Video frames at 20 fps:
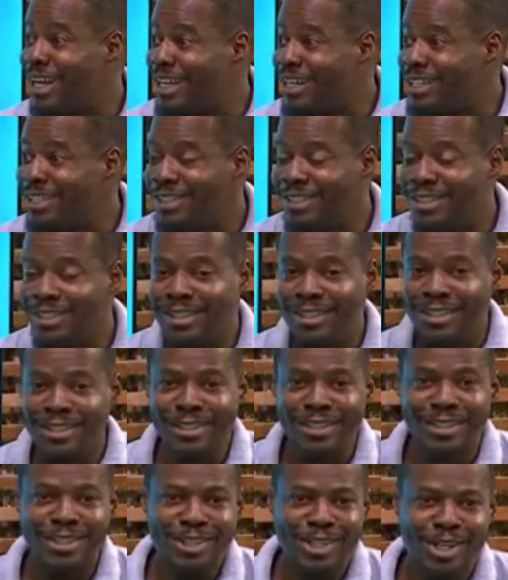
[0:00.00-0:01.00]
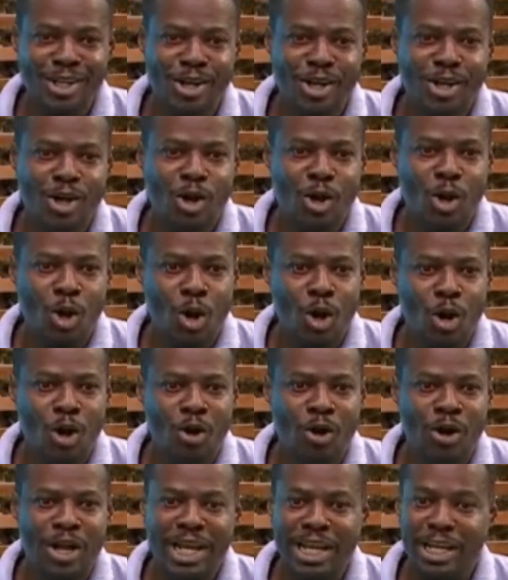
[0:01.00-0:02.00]
curses,
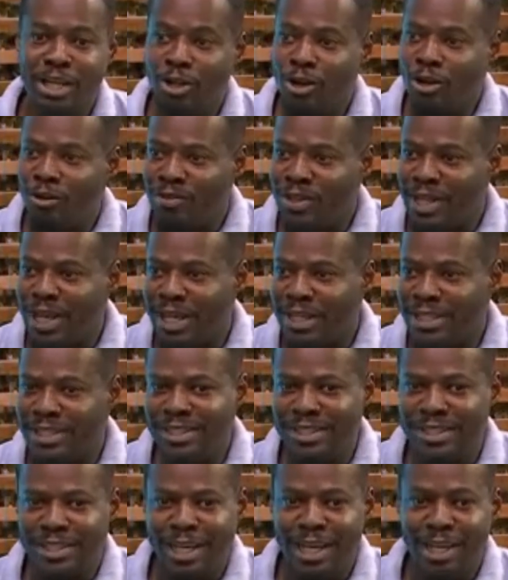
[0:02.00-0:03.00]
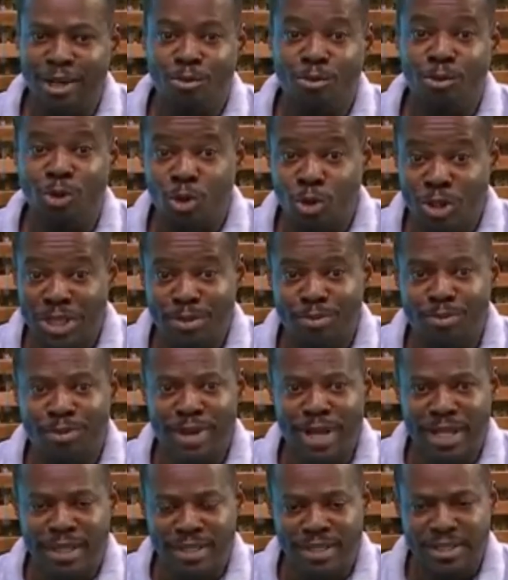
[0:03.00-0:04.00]
or any of that, those
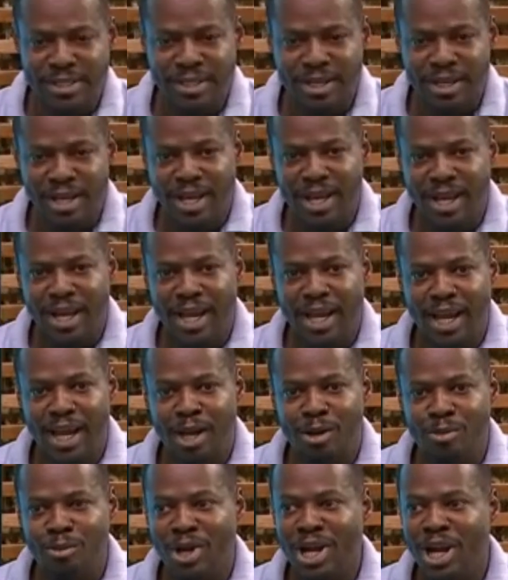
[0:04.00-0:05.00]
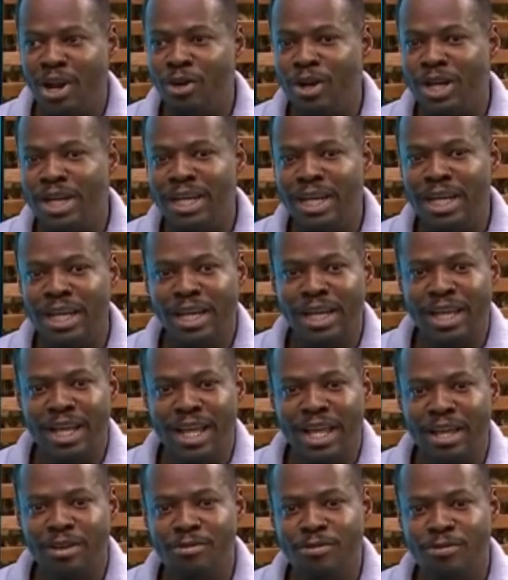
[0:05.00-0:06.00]
myths. Currently,
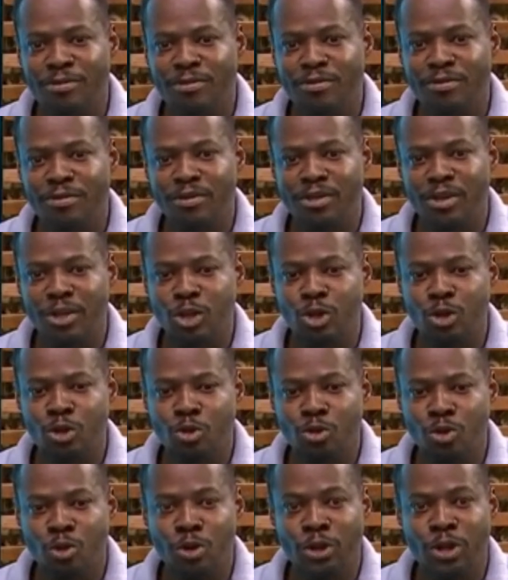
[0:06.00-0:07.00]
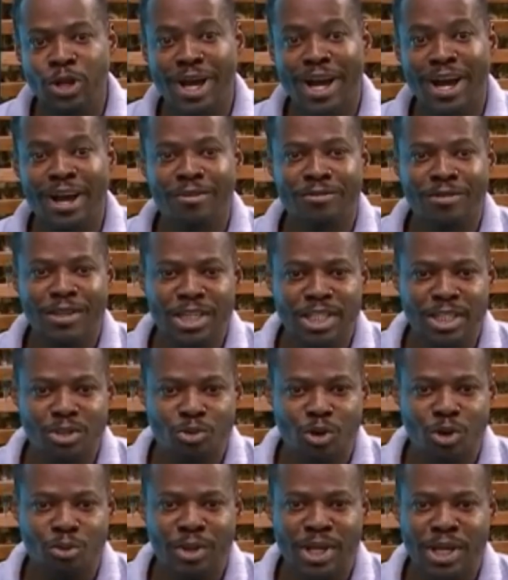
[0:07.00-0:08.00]
if you know you have this
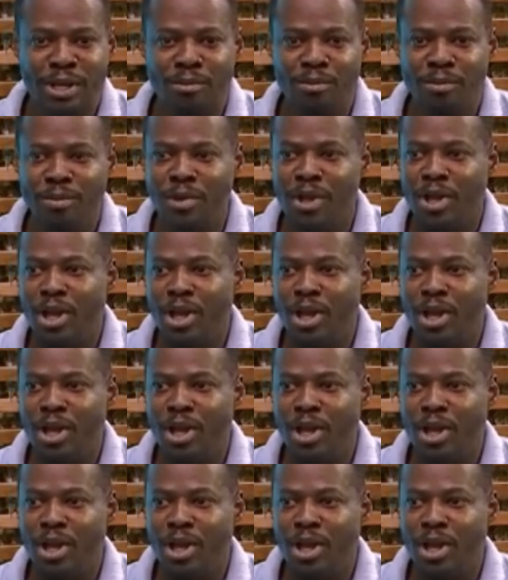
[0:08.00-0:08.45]
problem,